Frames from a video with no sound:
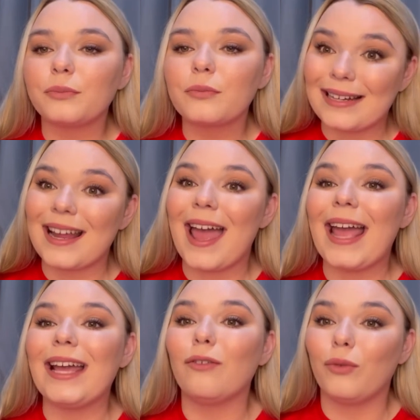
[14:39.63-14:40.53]
I had
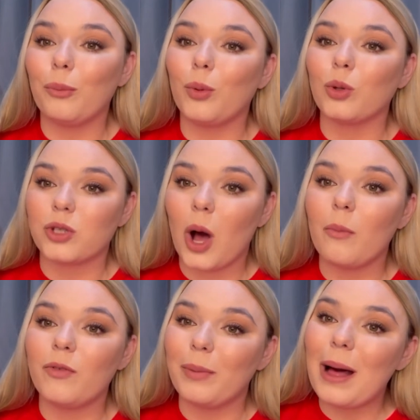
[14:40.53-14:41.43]
a football
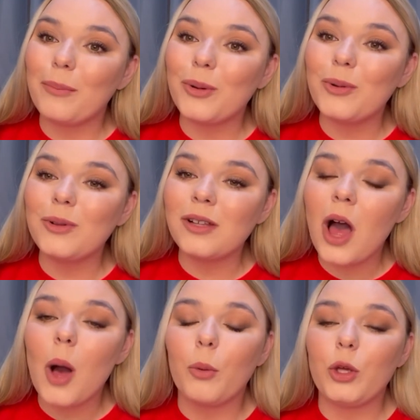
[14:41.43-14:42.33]
top for Blackpool,
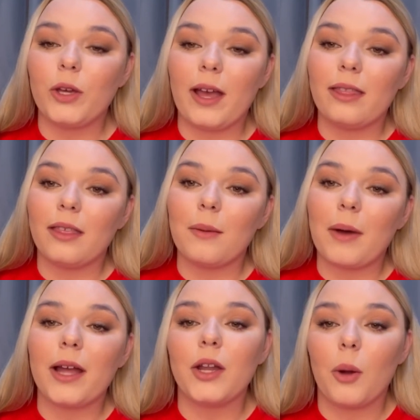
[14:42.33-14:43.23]
but you can get them.
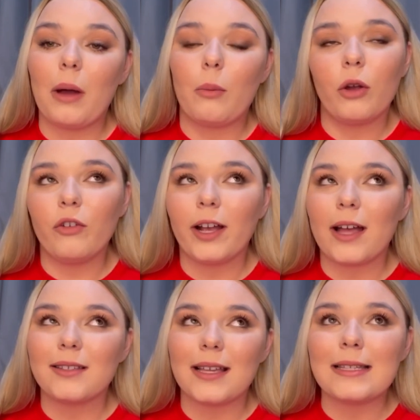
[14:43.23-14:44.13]
I know my boyfriend
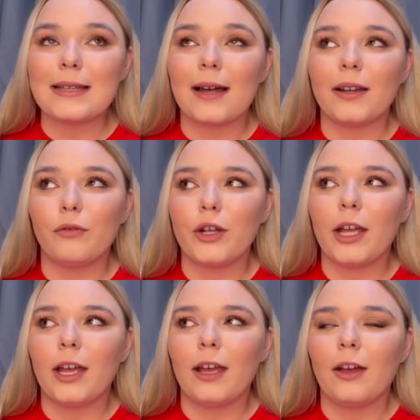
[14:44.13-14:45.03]
gets his dad every
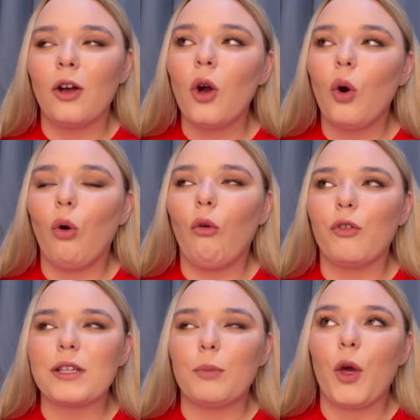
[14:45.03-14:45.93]
year or for
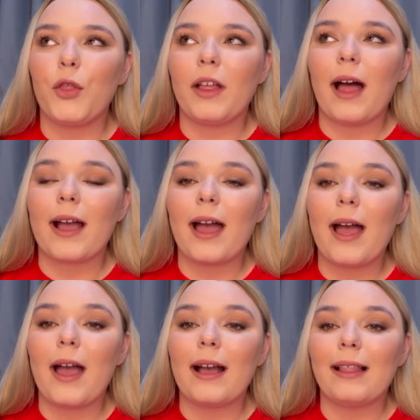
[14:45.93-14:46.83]
his birthday, like,
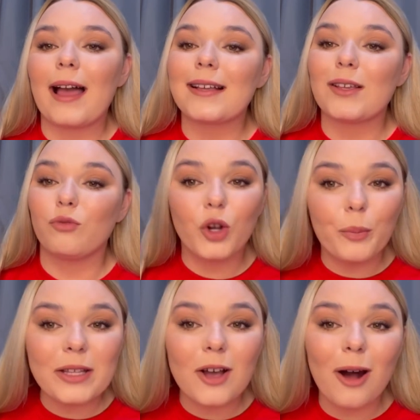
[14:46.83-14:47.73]
collects
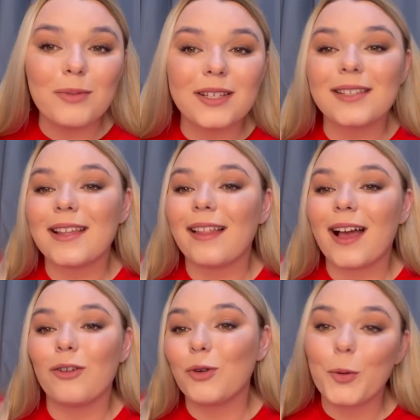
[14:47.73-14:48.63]
rugby tops because they're
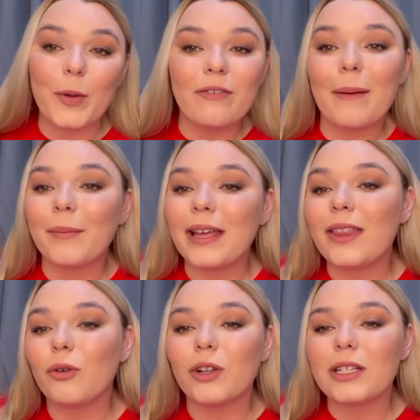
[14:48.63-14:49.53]
like a rugby family,
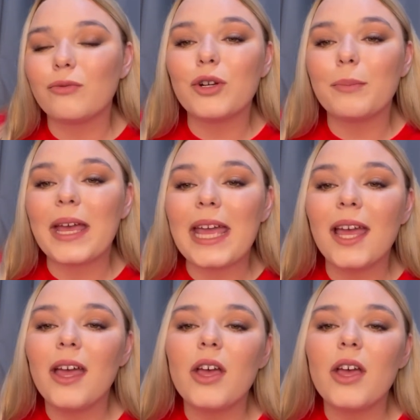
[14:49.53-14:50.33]
they're all into rugby.